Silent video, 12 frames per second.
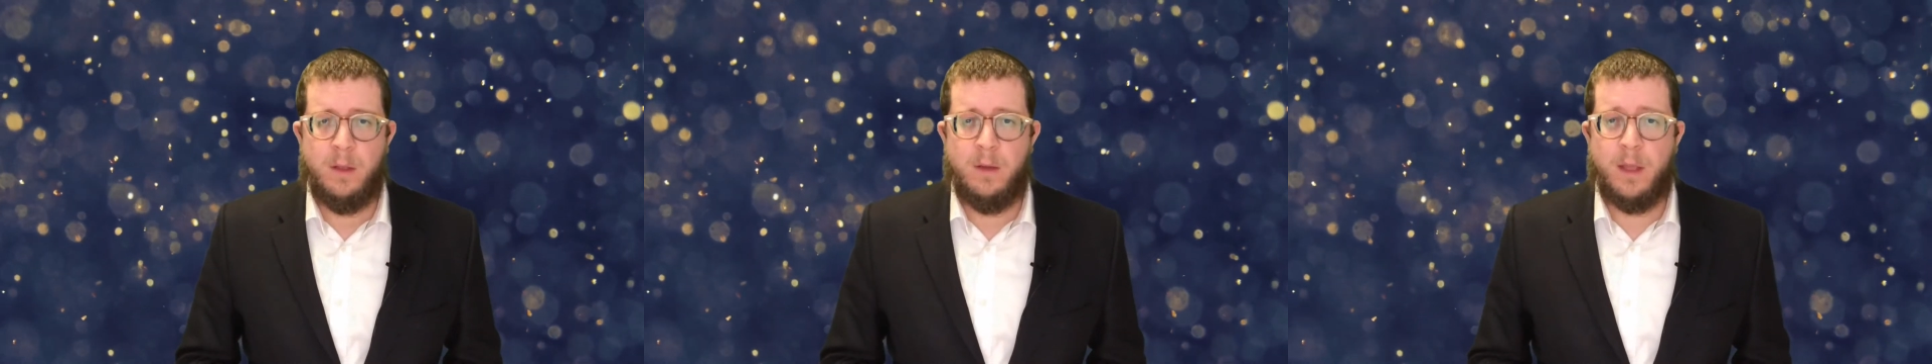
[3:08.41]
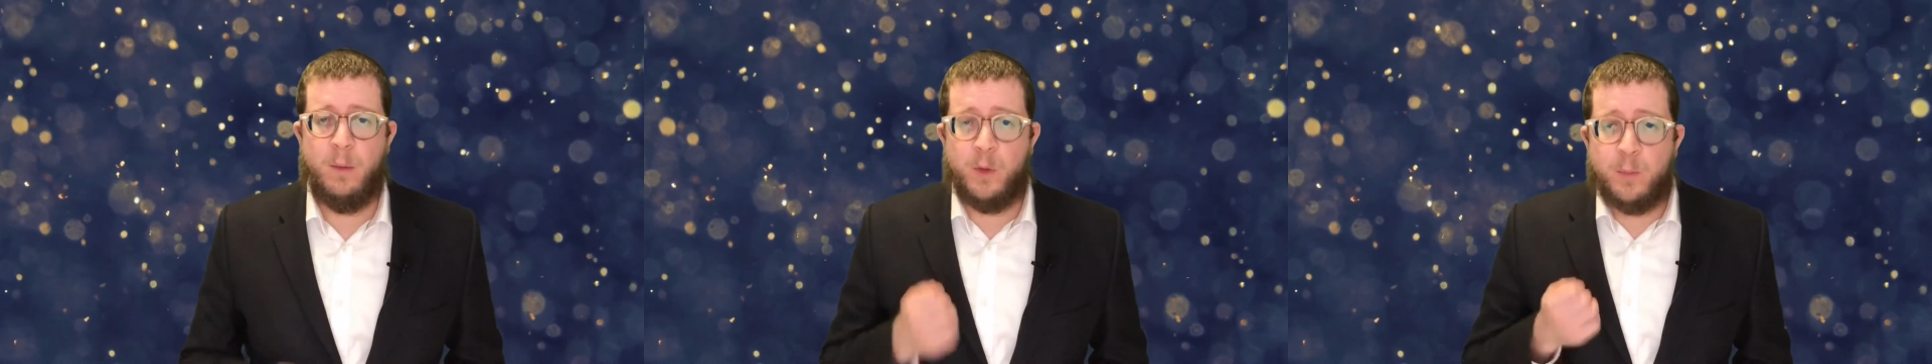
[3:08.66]

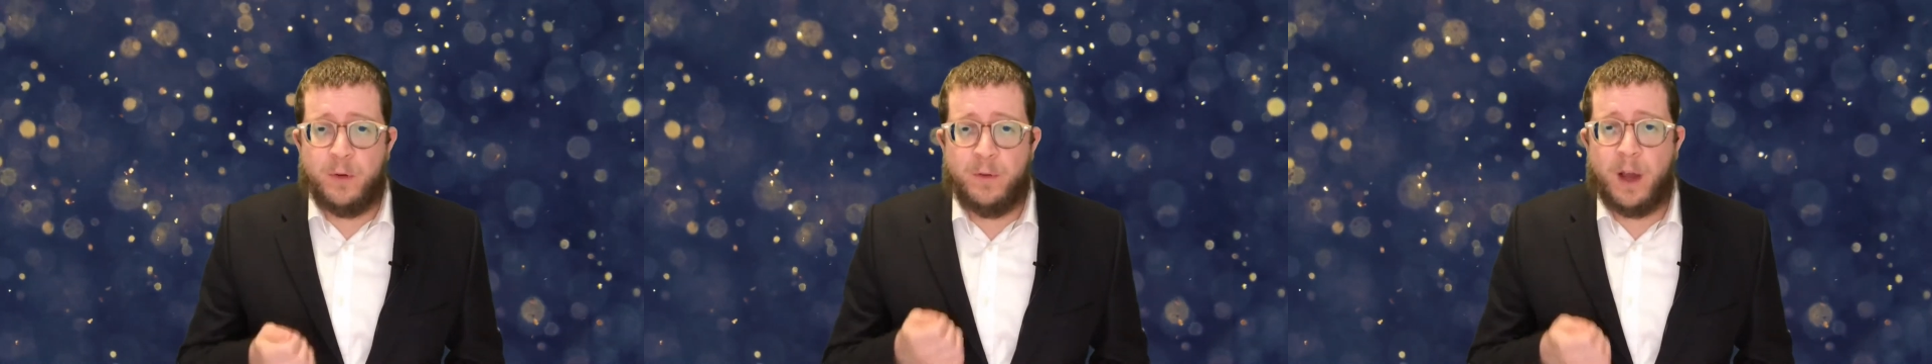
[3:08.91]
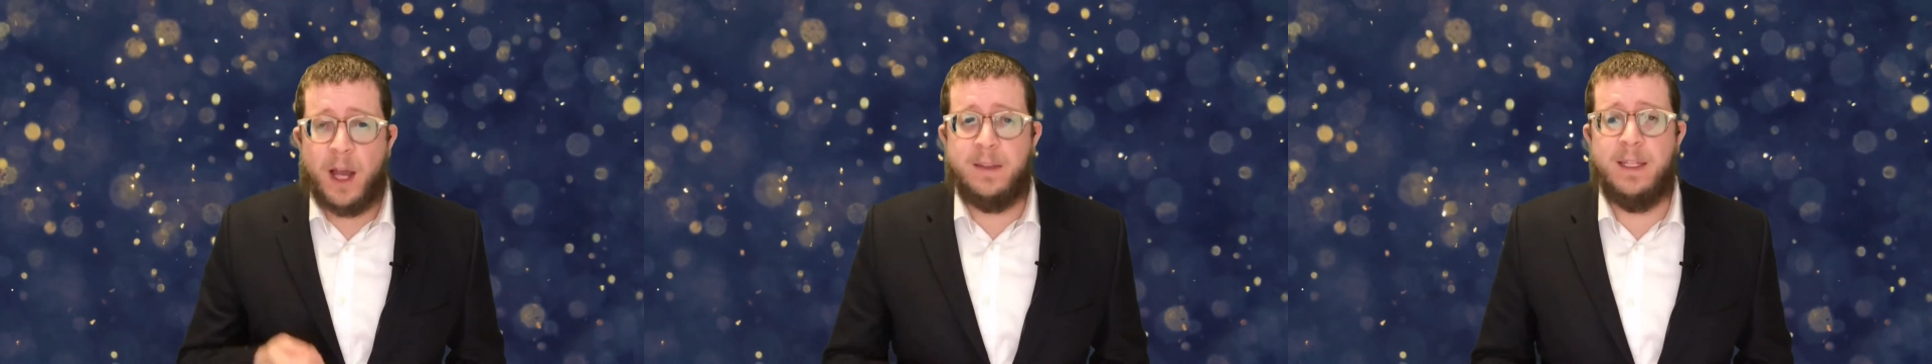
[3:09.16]
that would
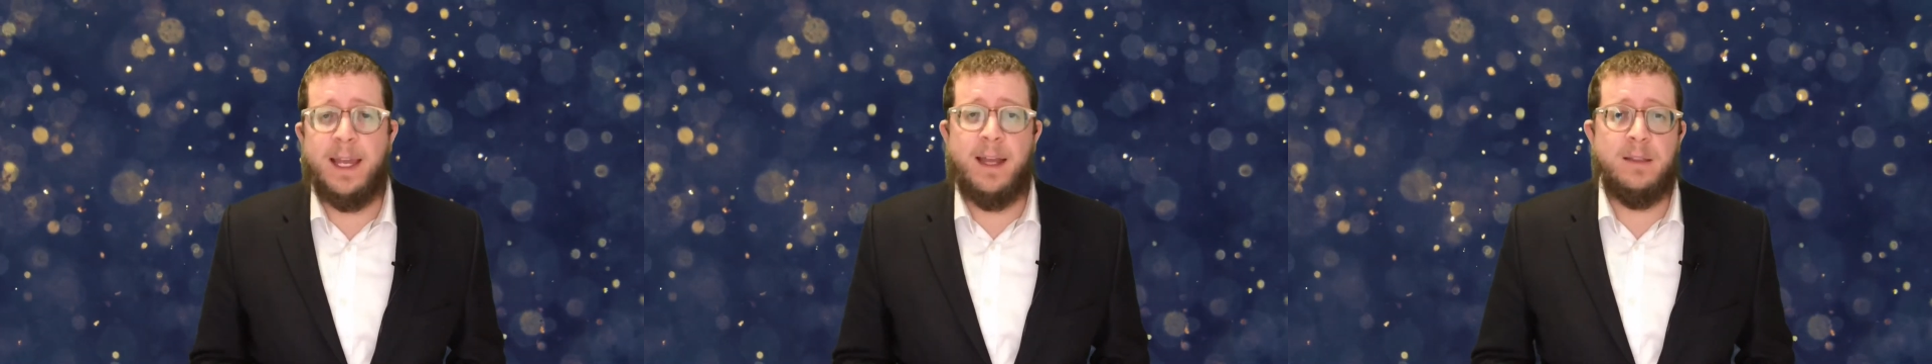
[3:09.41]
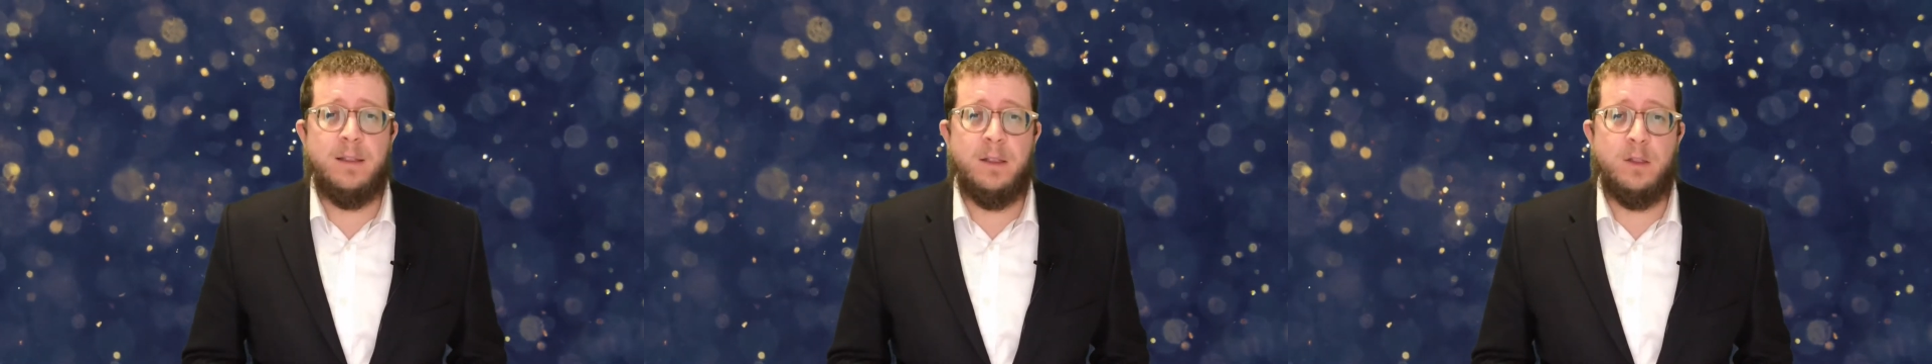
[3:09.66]
provide the
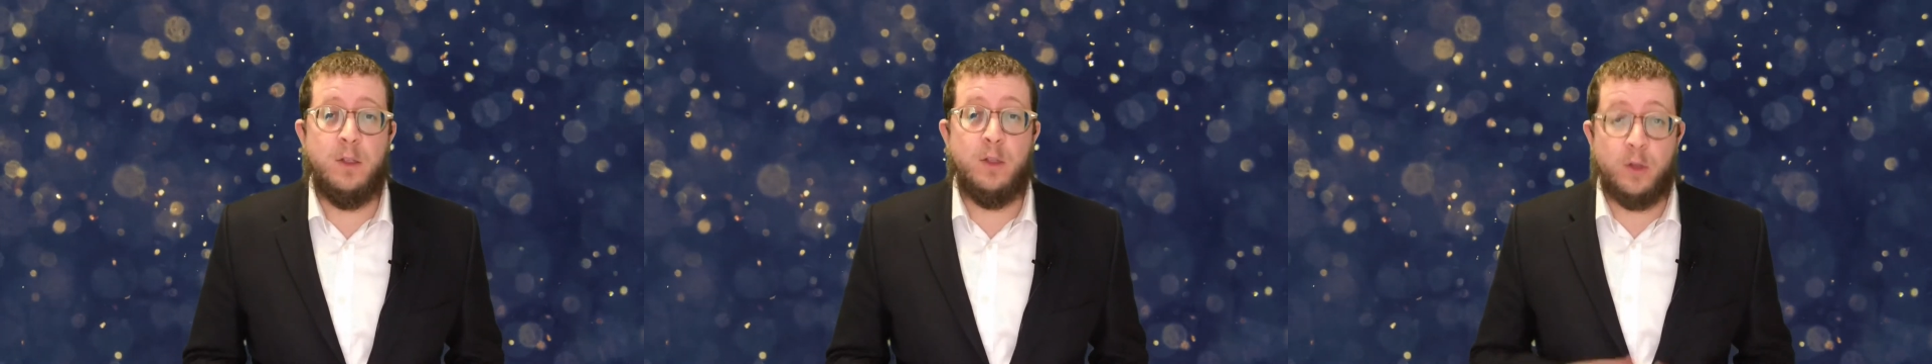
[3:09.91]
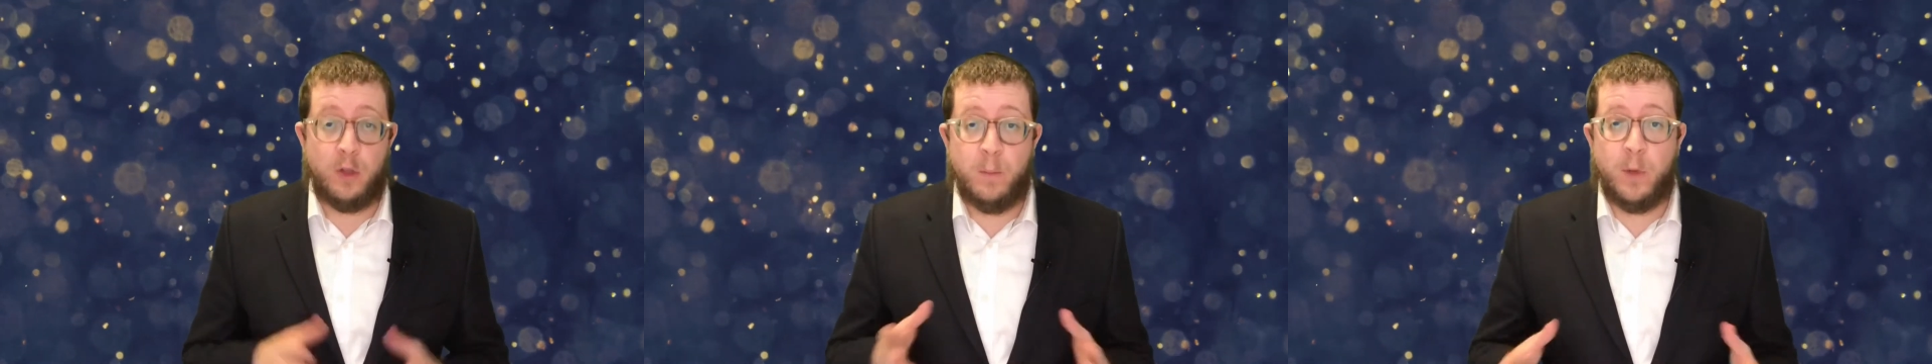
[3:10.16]
answers
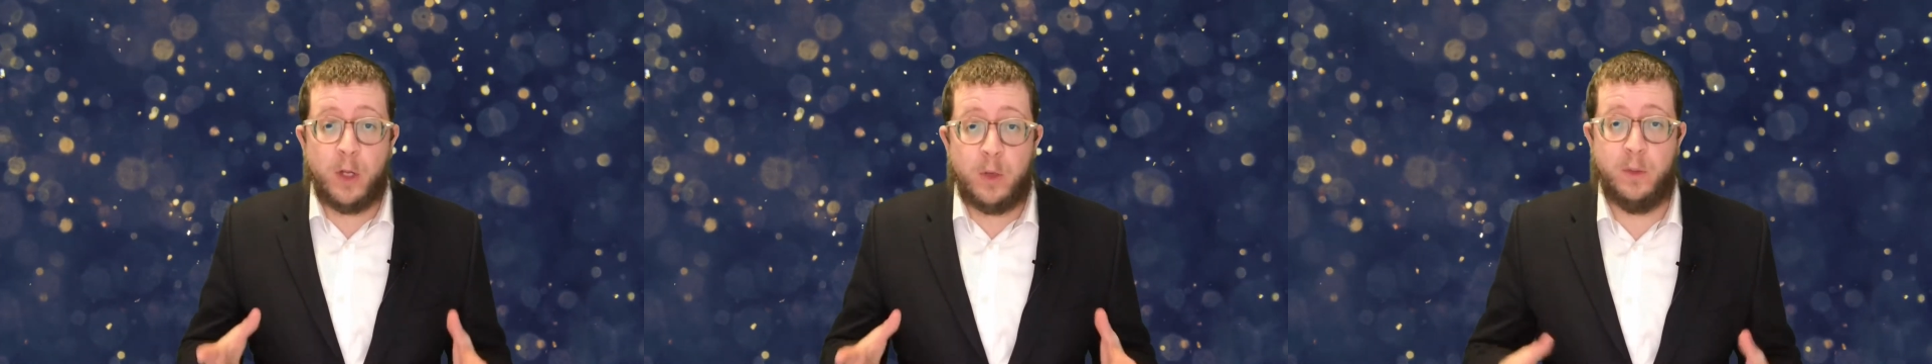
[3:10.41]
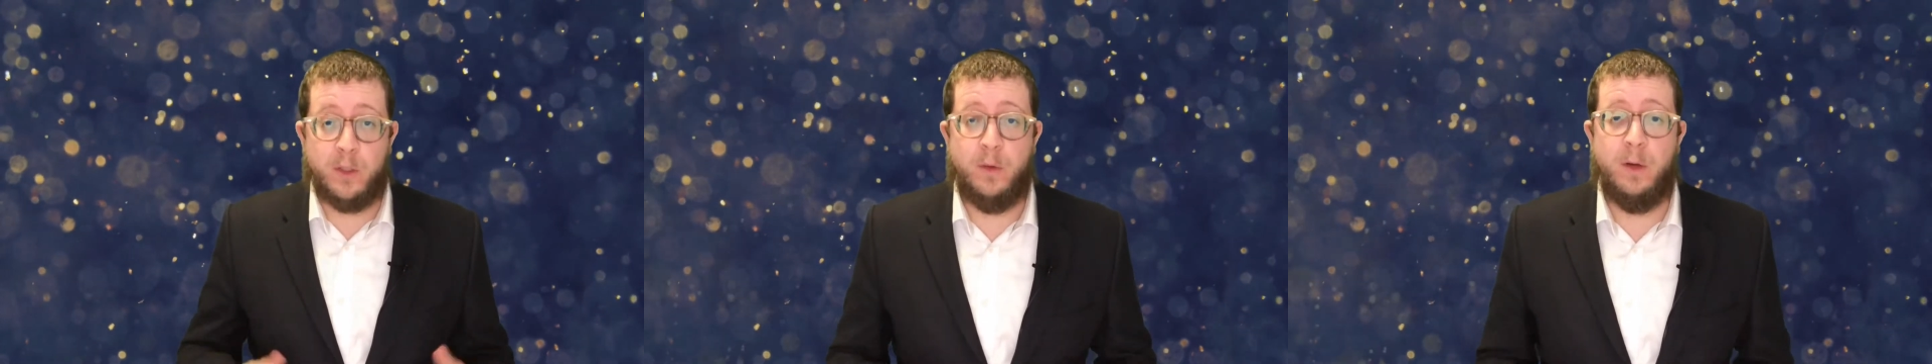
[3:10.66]
to the
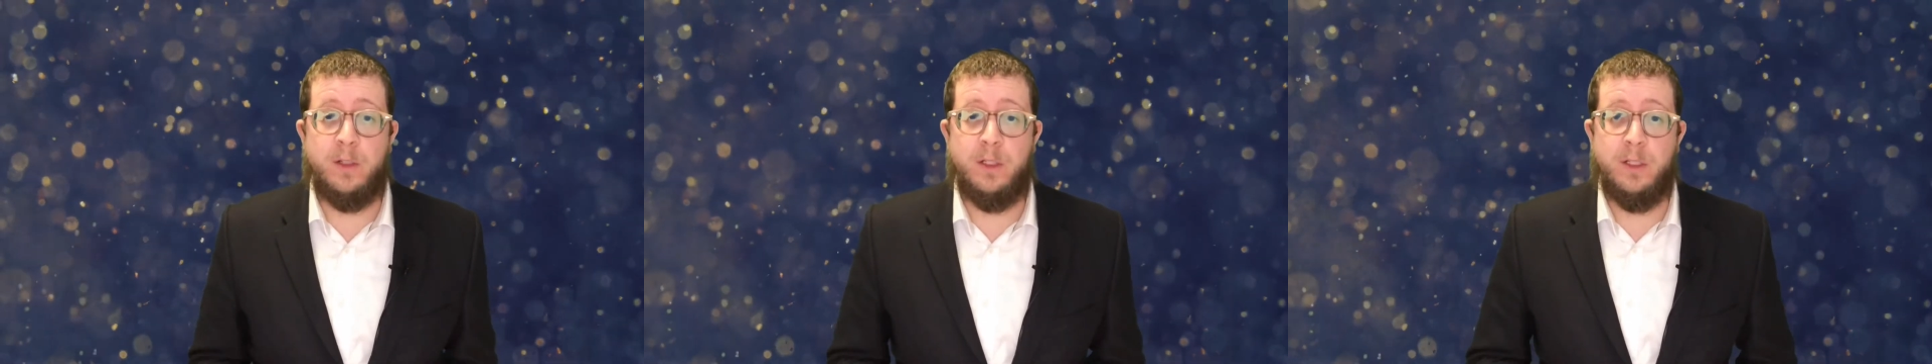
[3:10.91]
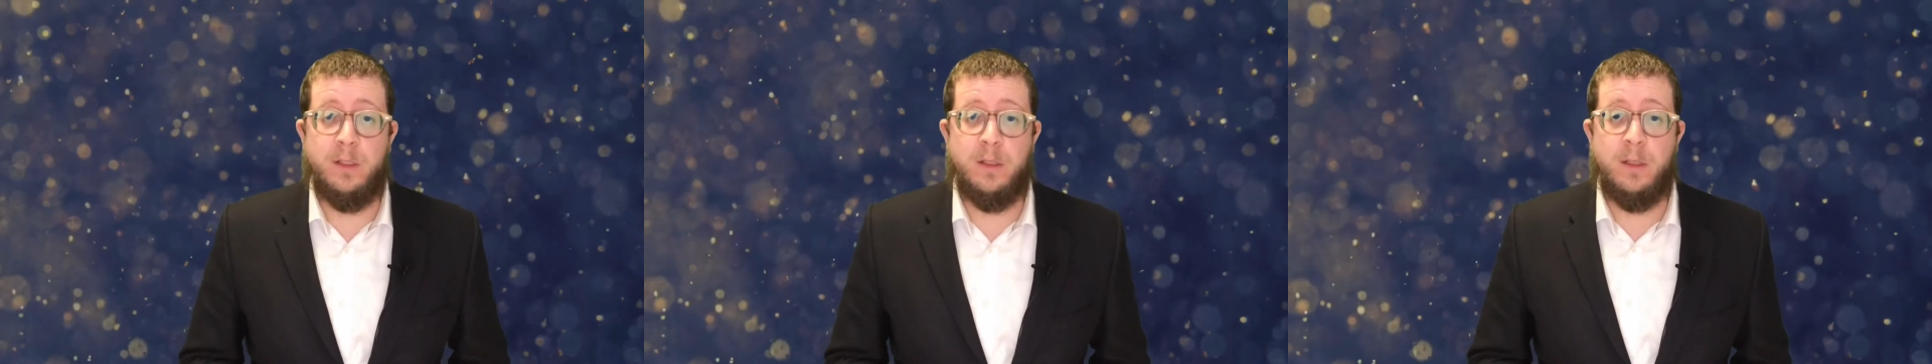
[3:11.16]
murderer's
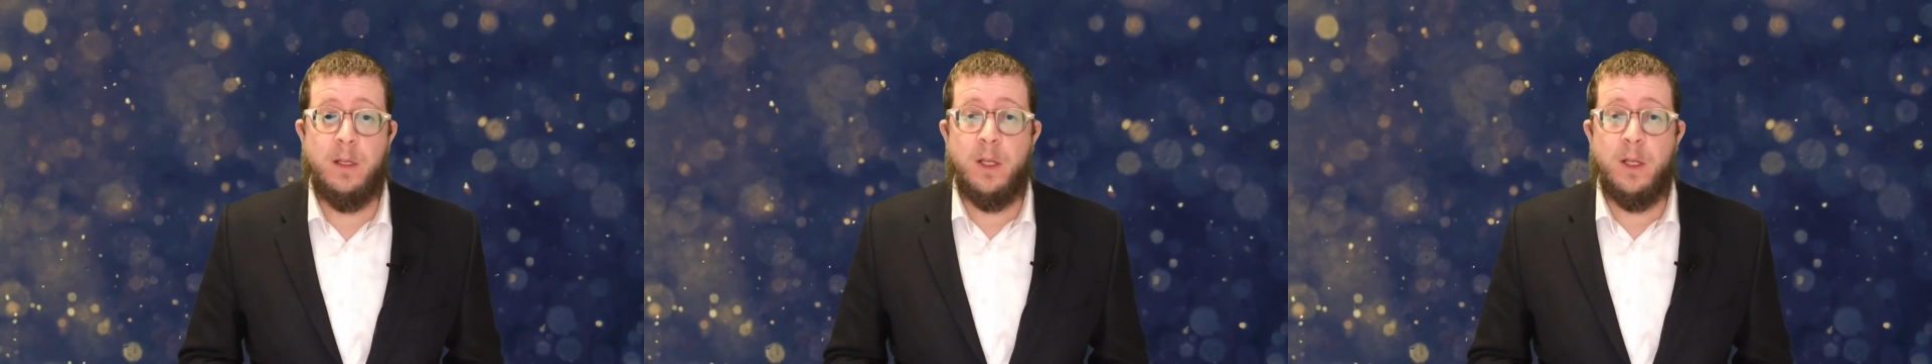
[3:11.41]
questions,